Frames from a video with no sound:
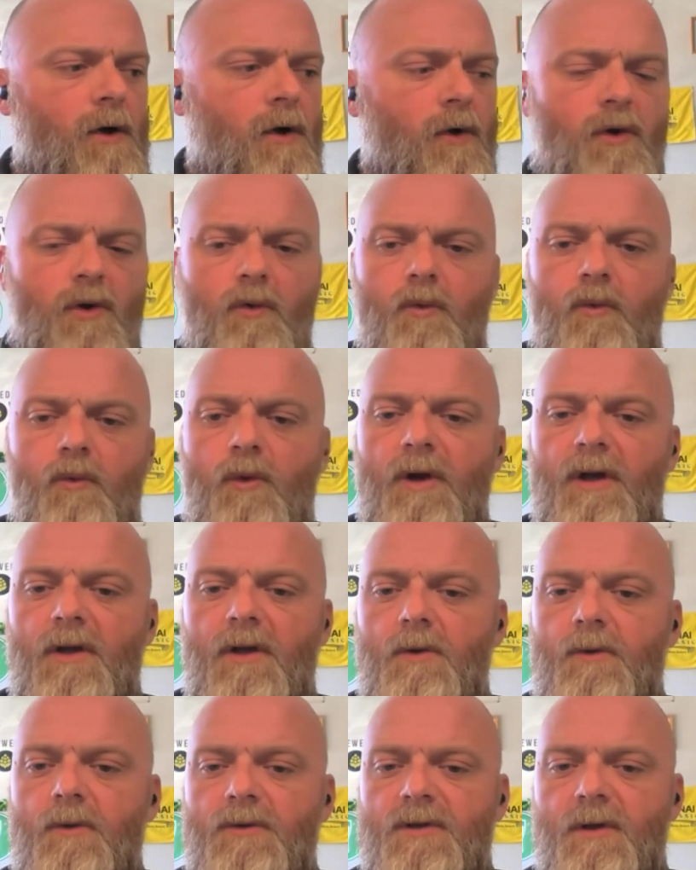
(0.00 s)
You
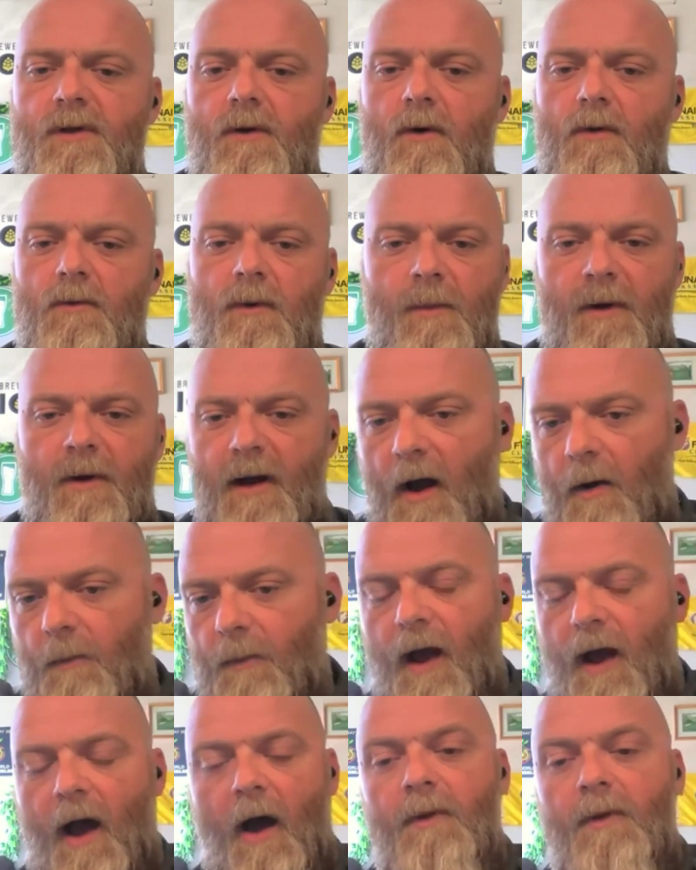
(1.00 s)
reuse an old. I mean,
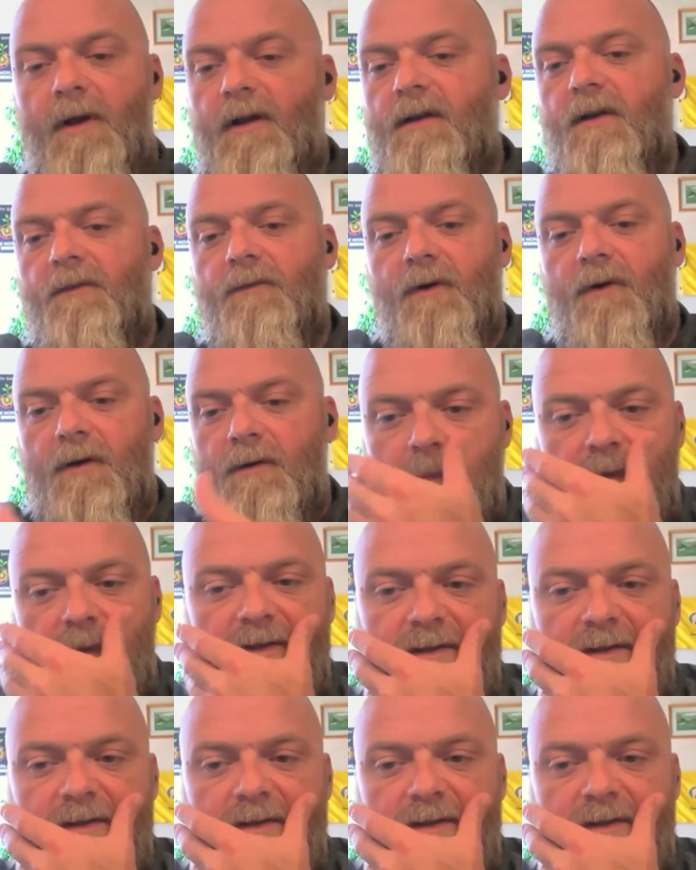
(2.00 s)
how many different